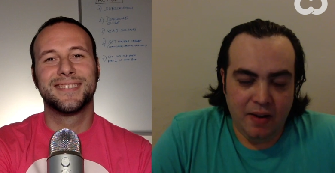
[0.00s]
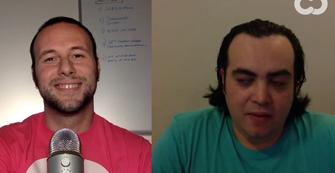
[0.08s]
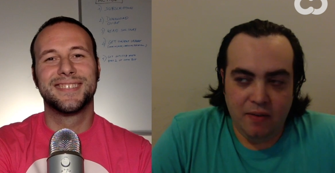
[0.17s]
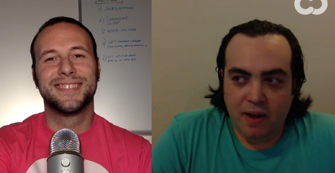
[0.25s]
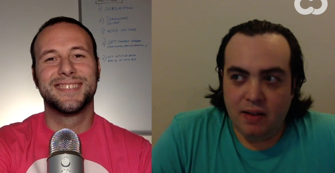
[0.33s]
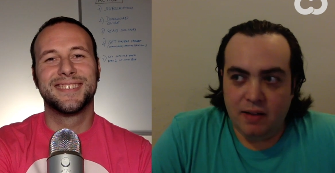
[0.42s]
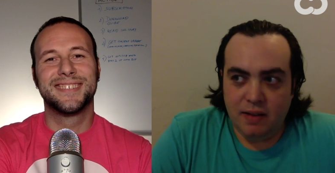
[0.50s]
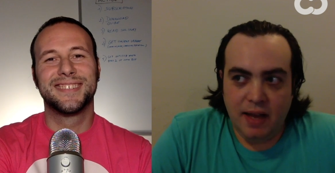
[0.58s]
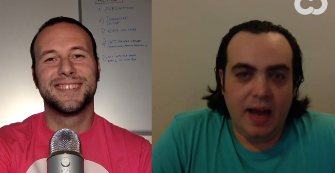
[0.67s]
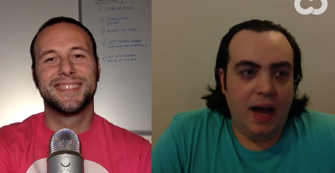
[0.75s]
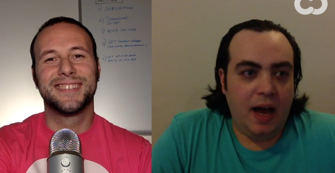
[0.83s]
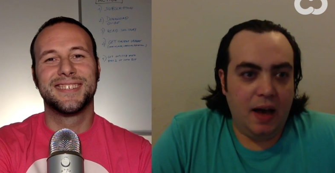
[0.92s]
Speaker 1: Well,
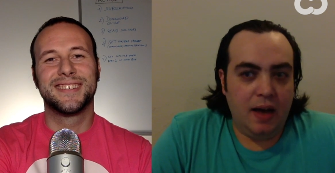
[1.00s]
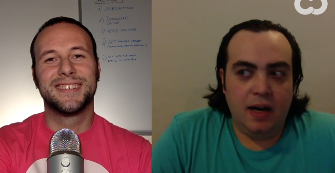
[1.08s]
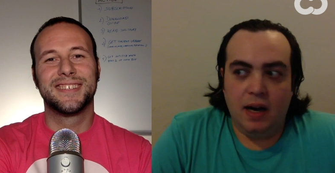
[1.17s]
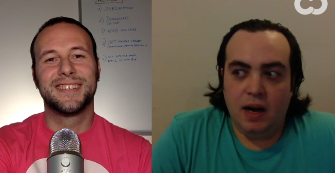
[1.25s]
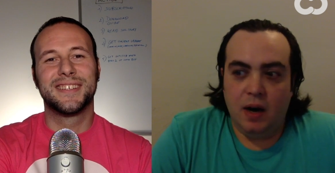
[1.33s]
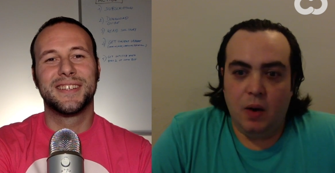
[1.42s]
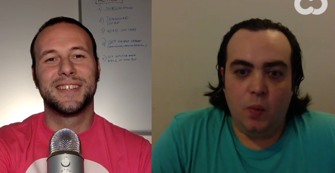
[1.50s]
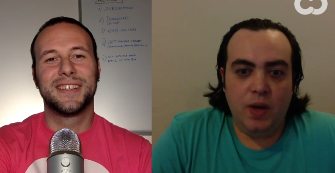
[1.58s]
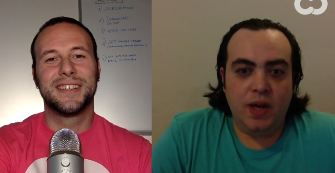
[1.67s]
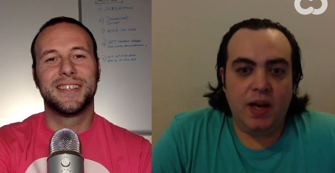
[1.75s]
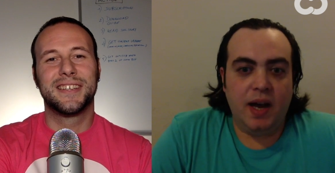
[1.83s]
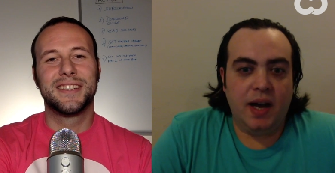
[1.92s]
yeah, uh,
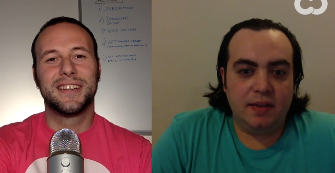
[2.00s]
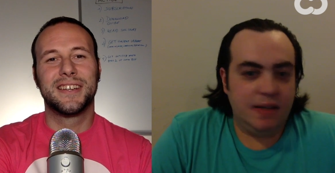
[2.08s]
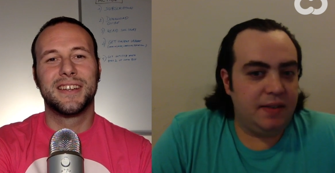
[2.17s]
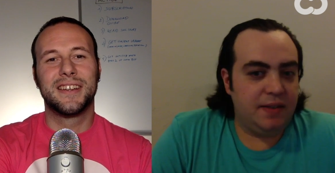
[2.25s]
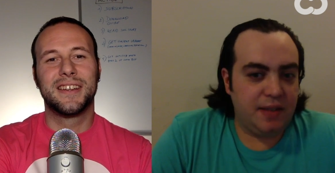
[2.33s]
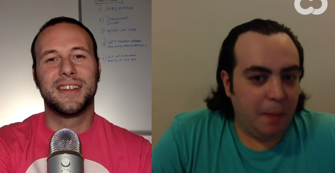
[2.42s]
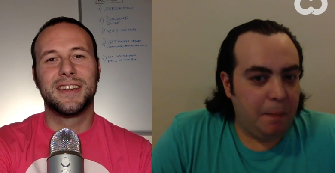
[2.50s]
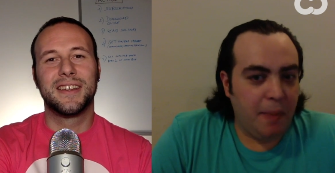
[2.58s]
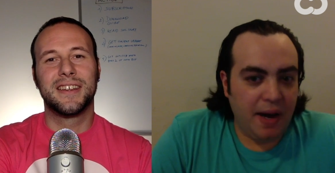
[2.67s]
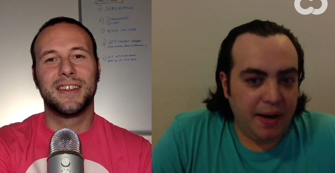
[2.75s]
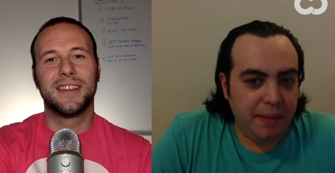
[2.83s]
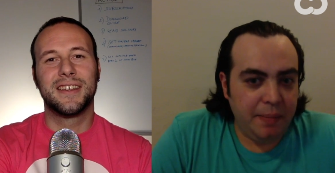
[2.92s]
we got in some
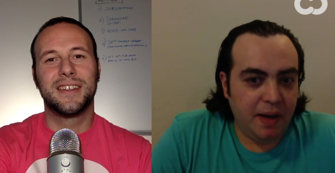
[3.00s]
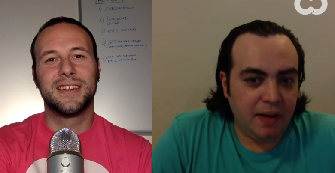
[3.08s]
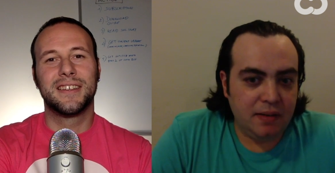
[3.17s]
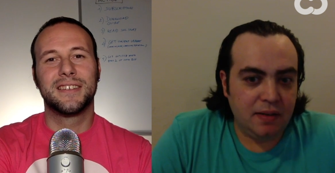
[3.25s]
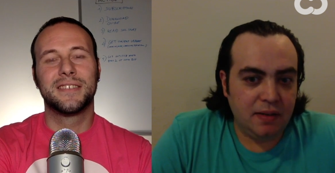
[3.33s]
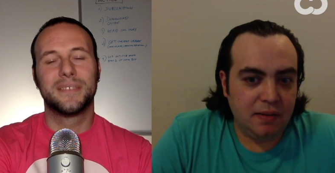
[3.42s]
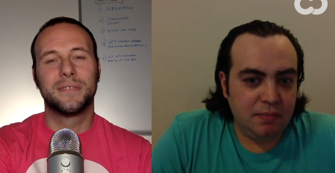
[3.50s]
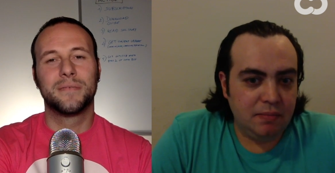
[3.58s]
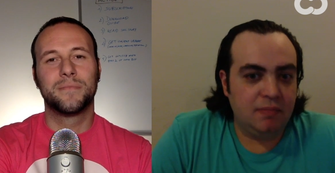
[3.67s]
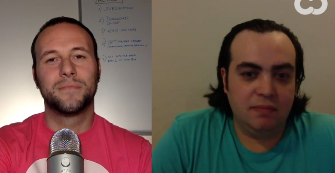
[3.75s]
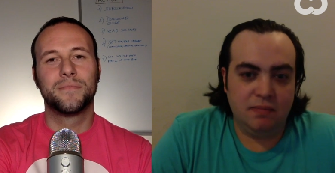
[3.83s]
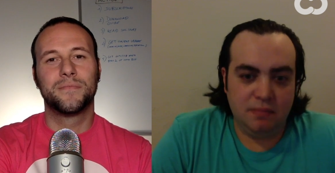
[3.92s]
money, but
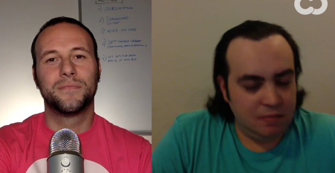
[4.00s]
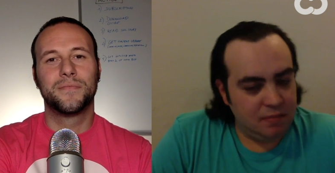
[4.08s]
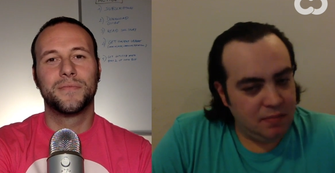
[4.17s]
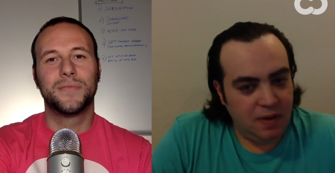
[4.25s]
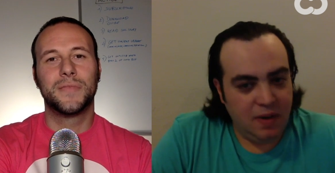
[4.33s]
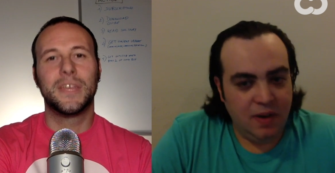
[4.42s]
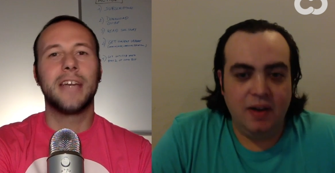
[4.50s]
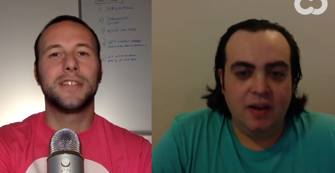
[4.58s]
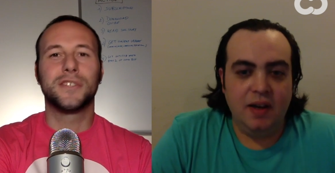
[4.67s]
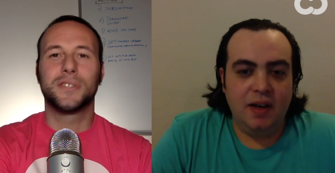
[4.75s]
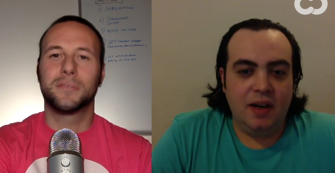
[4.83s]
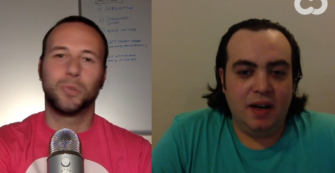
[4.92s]
Speaker 2: yeah,
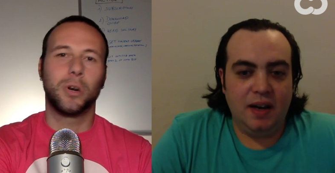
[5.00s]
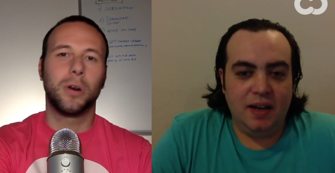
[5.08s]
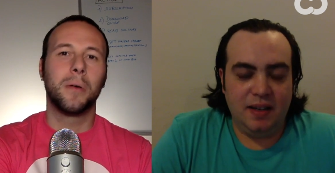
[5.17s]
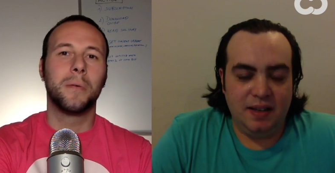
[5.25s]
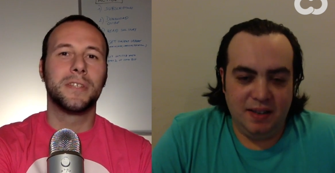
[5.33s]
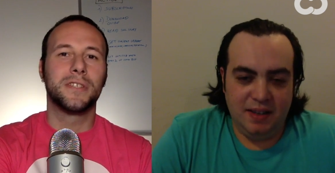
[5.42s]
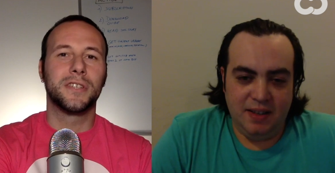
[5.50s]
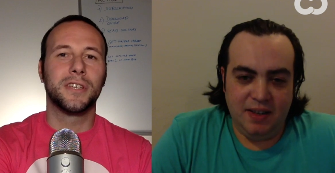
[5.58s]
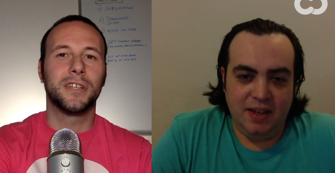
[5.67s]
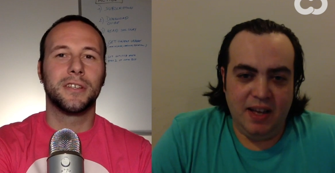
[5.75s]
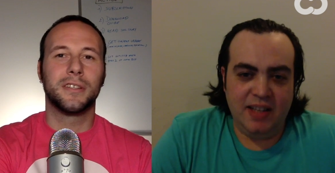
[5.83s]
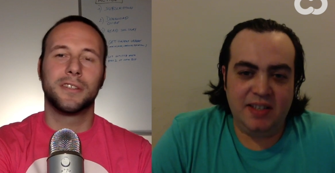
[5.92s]
it's probably it's
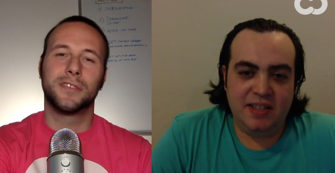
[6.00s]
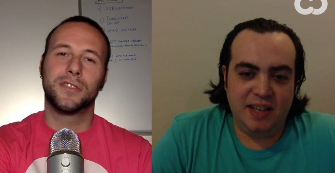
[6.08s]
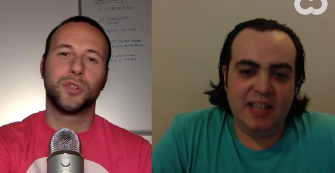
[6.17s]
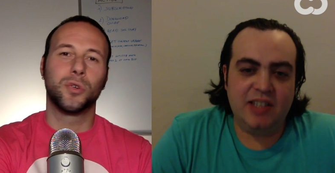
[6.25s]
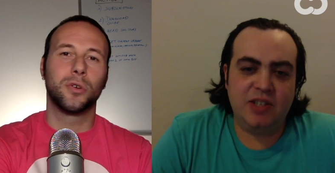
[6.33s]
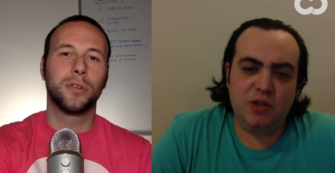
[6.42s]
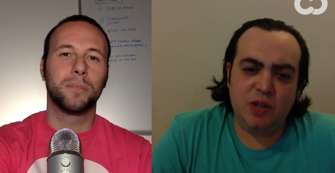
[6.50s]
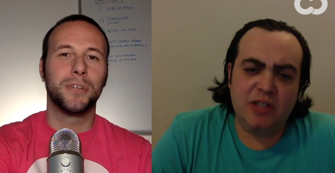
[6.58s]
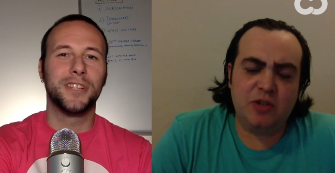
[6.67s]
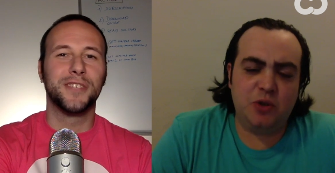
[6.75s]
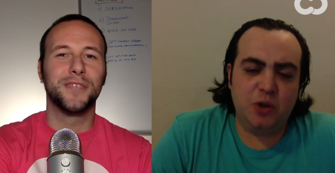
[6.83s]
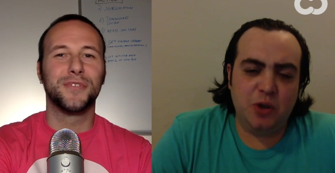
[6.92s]
a it's
Speaker 1: a short it's,
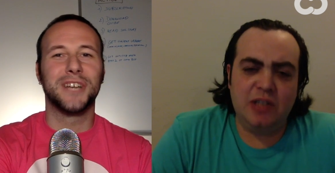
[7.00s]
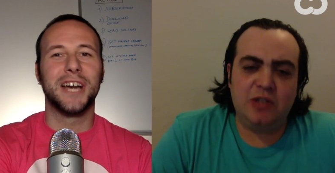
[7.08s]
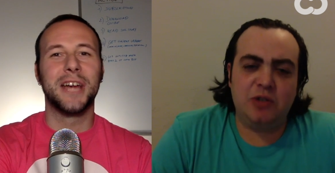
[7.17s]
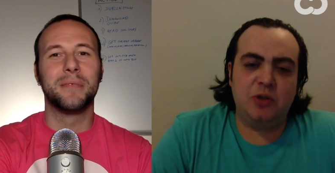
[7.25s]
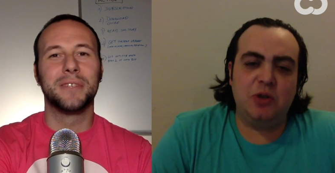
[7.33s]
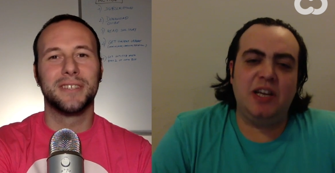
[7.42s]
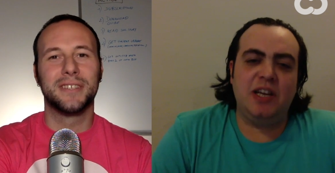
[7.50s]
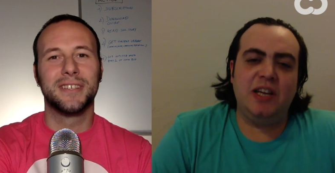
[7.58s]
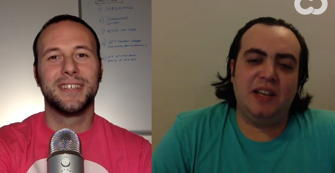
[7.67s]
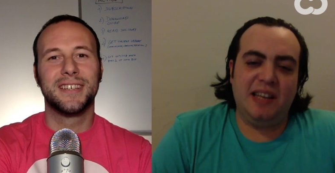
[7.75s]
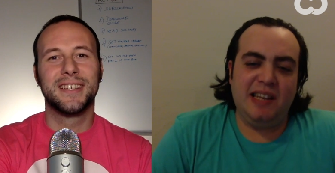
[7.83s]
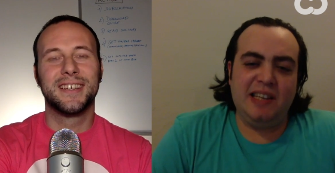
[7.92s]
period it's too, of time. It's too,
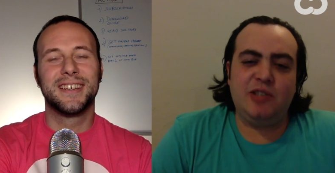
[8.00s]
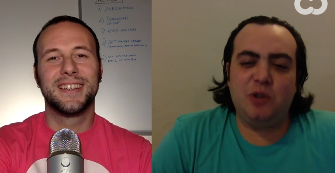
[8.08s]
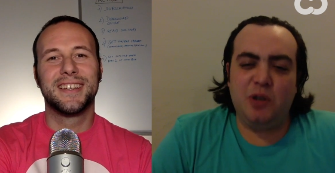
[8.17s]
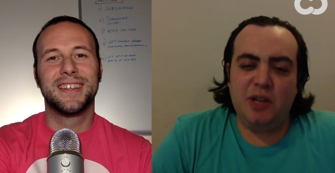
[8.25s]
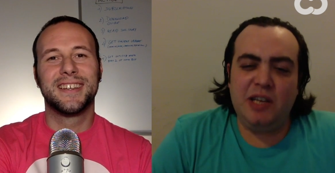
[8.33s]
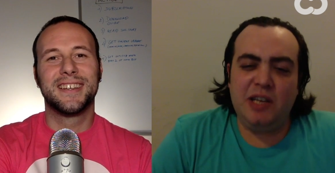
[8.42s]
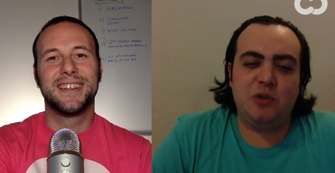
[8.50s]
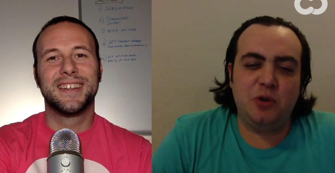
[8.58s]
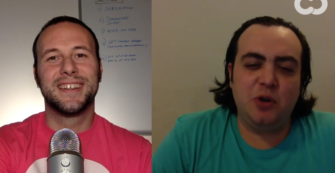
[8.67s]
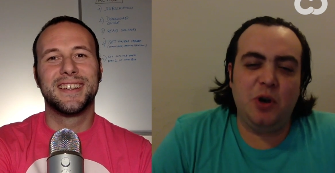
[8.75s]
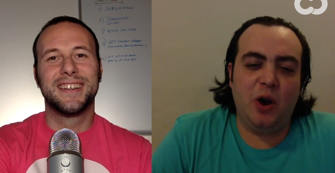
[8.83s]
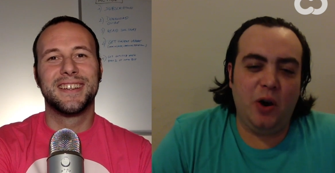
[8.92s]
it's too it's
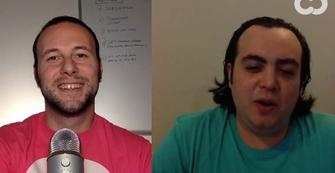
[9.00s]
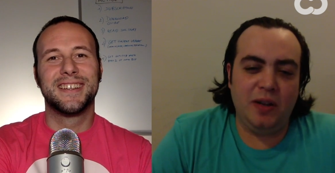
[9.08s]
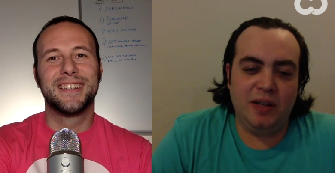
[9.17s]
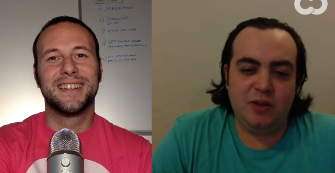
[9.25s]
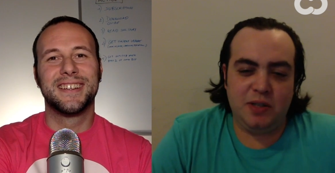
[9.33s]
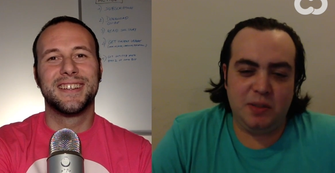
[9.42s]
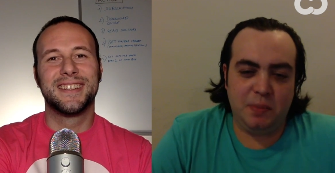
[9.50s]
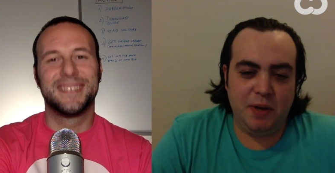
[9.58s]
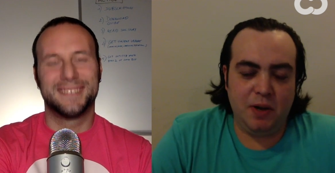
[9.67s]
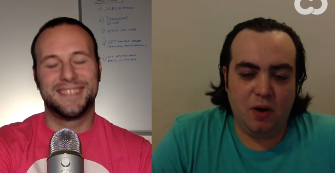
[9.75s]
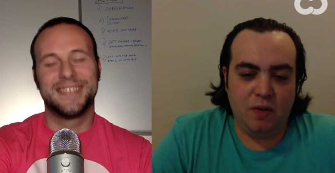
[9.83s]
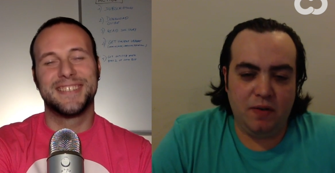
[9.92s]
too early to
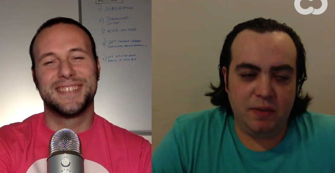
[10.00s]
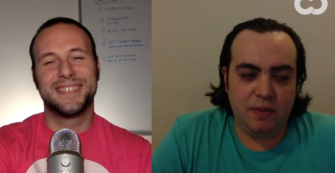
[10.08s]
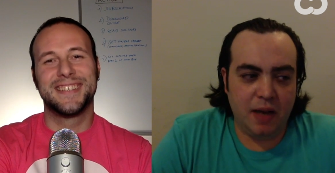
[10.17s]
speak of it,